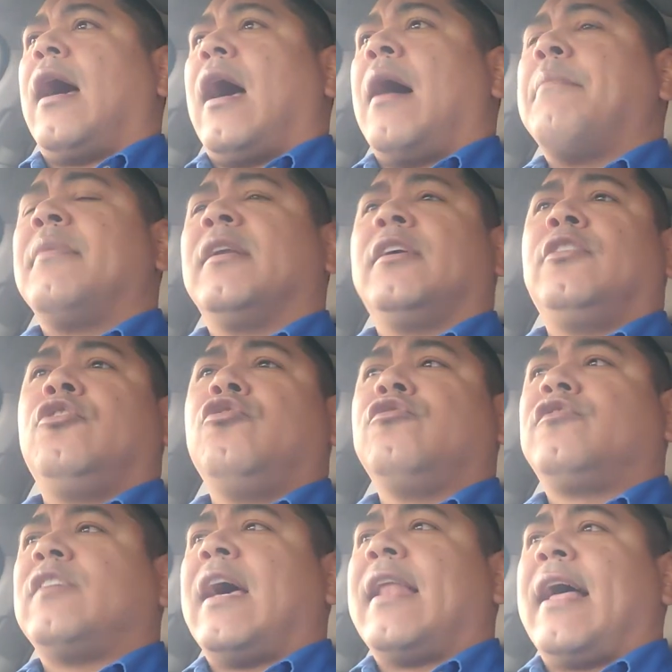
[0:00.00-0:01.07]
I'm going to
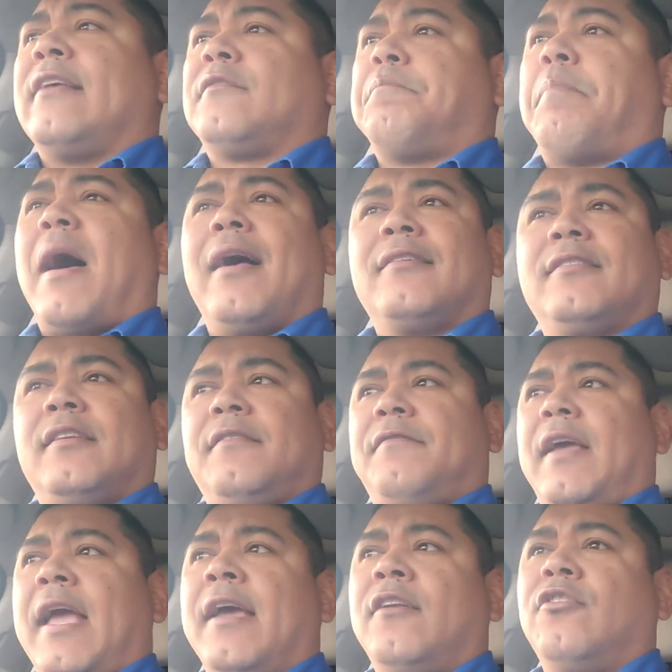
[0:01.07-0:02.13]
use that as positive
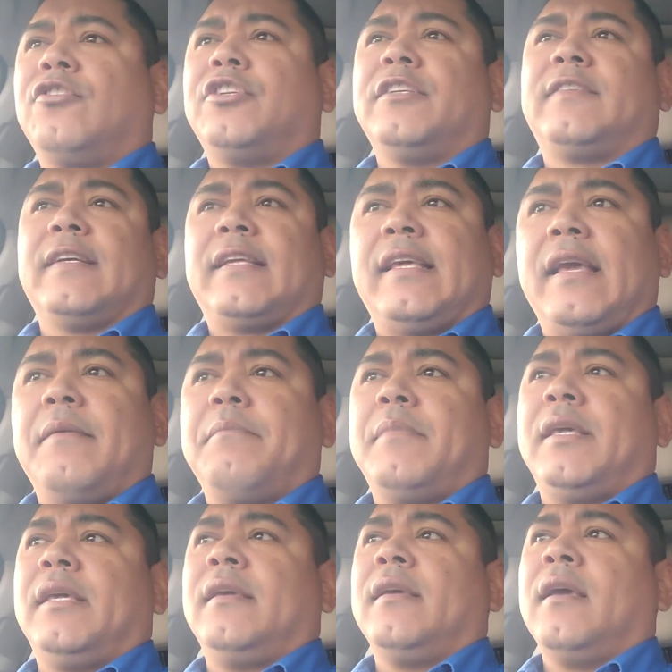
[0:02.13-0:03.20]
energy to get
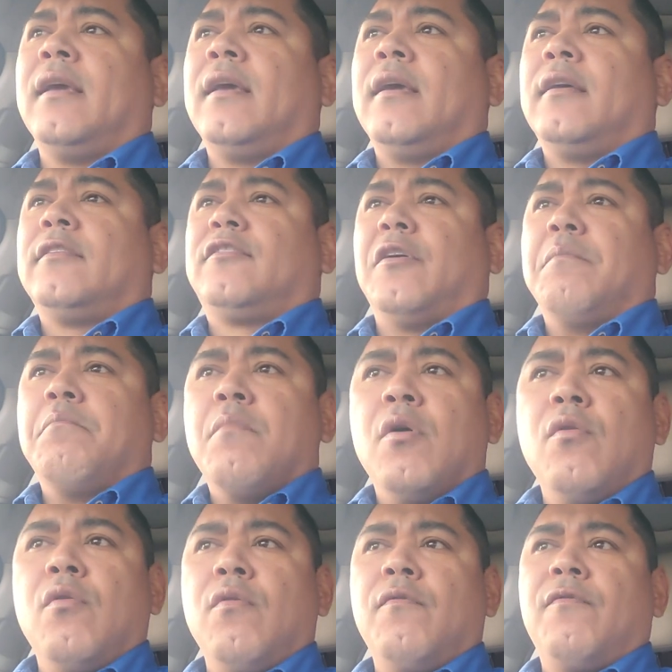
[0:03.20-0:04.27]
me to
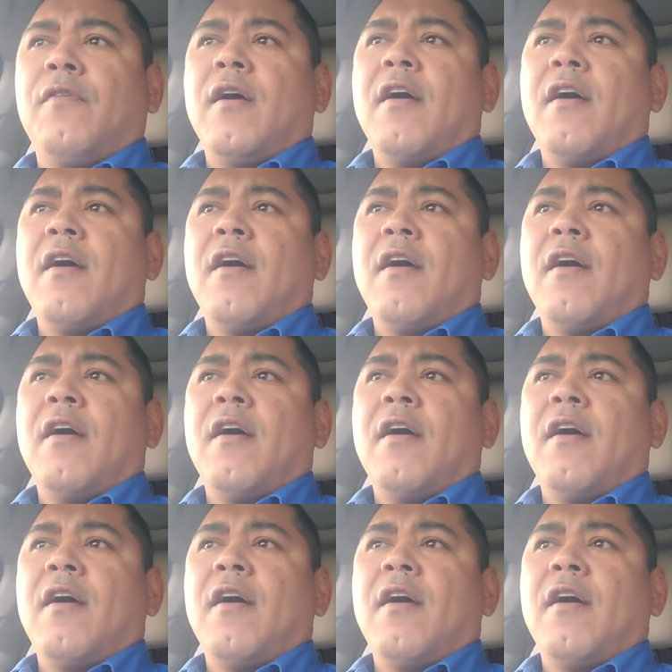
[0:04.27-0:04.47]
move